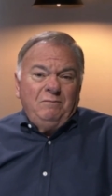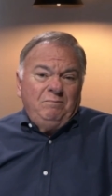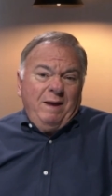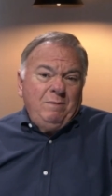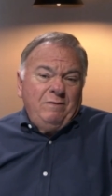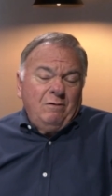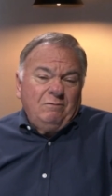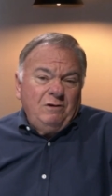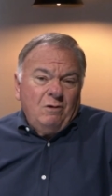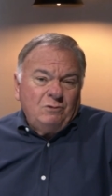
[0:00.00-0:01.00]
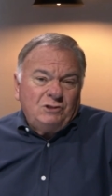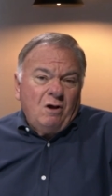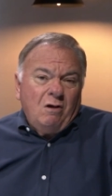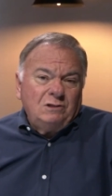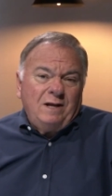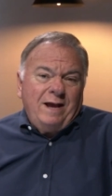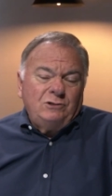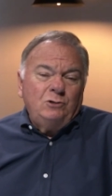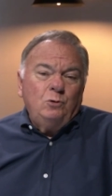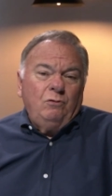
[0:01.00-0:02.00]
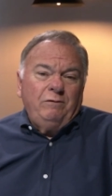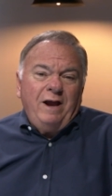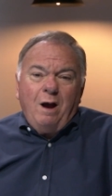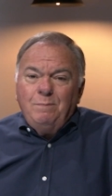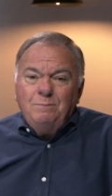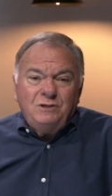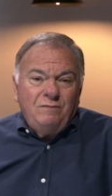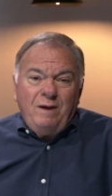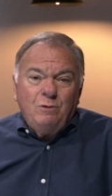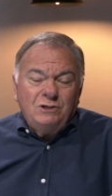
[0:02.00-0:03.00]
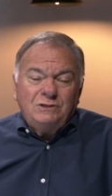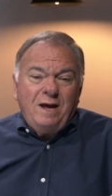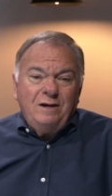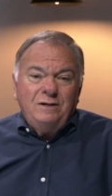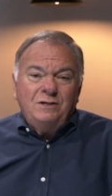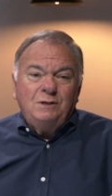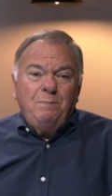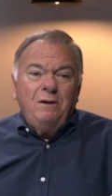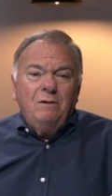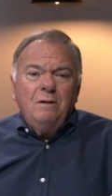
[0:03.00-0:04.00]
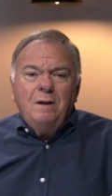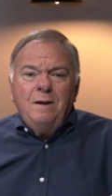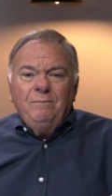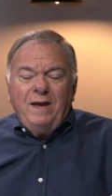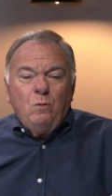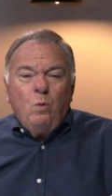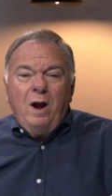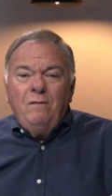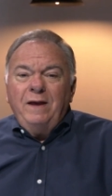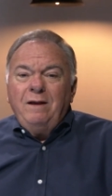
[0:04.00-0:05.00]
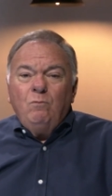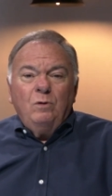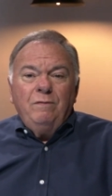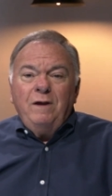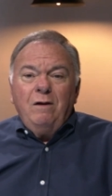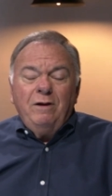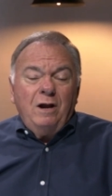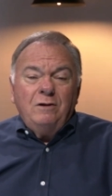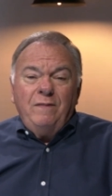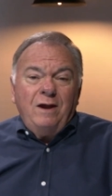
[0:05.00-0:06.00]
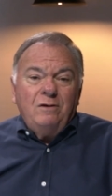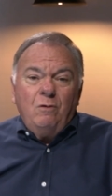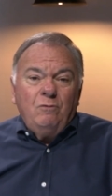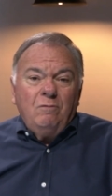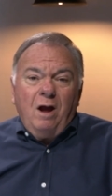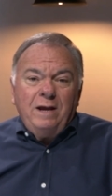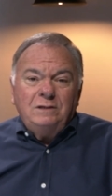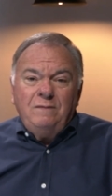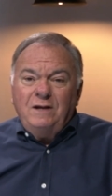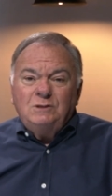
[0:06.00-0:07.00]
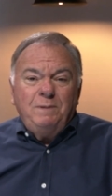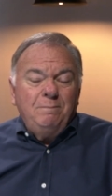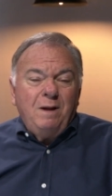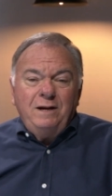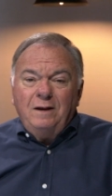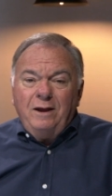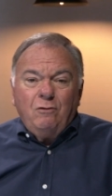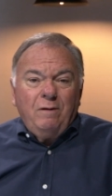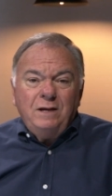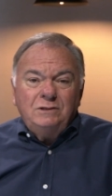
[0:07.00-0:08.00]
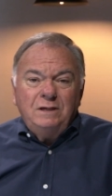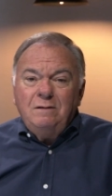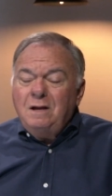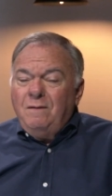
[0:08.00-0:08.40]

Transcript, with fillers: maybe their you know songs lasted two or three albums and they were just kind of disappeared. And while they were there and under that notoriety, they spent money like crazy,